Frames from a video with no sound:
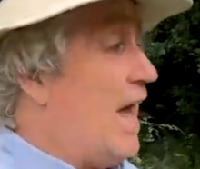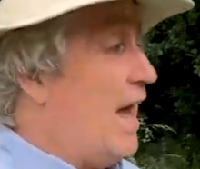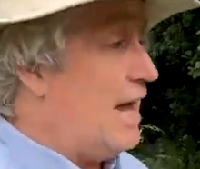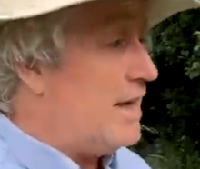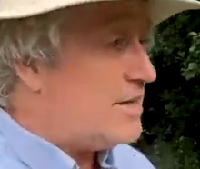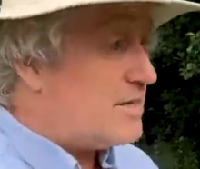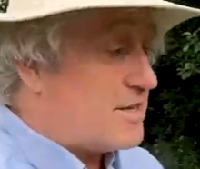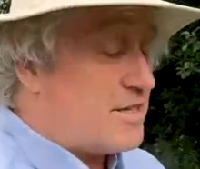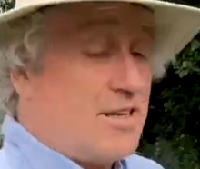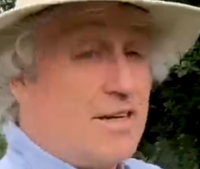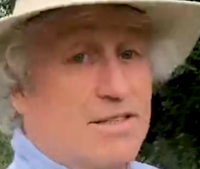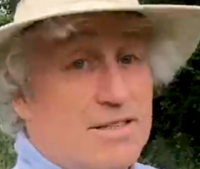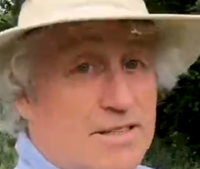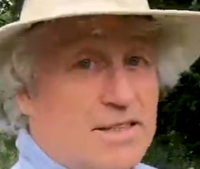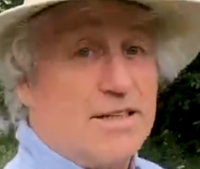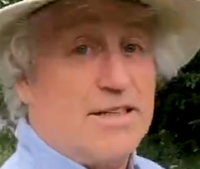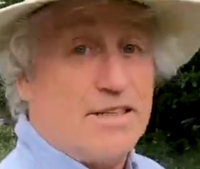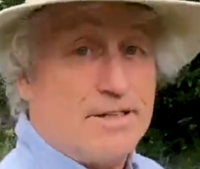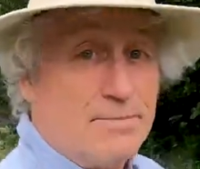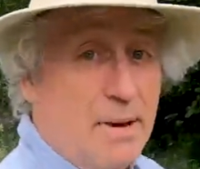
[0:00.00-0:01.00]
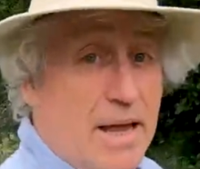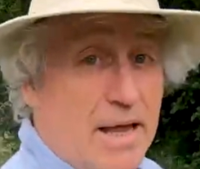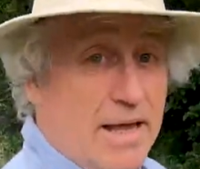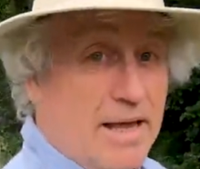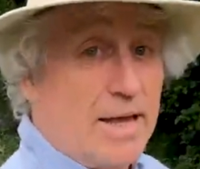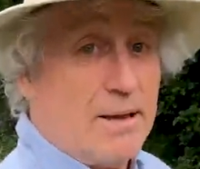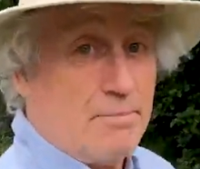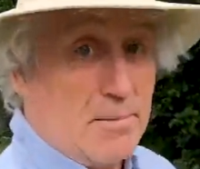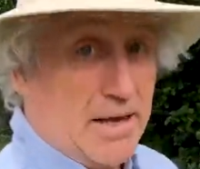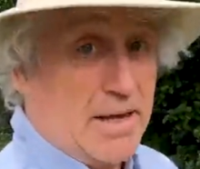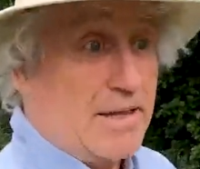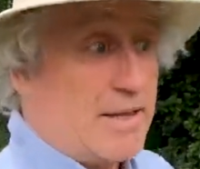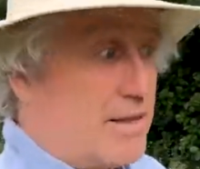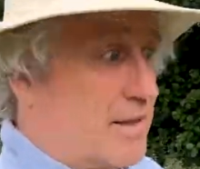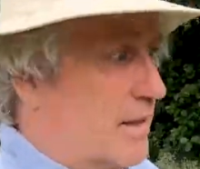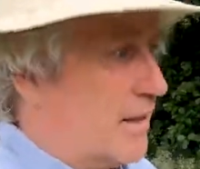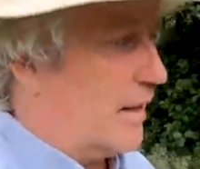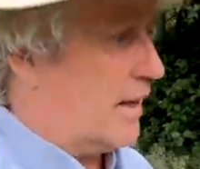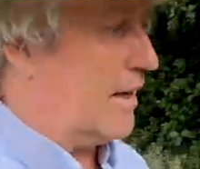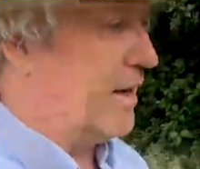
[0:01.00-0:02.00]
It certainly is making me
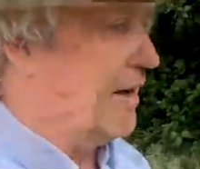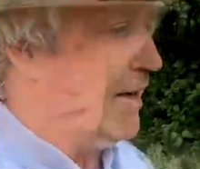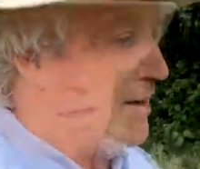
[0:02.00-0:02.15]
think.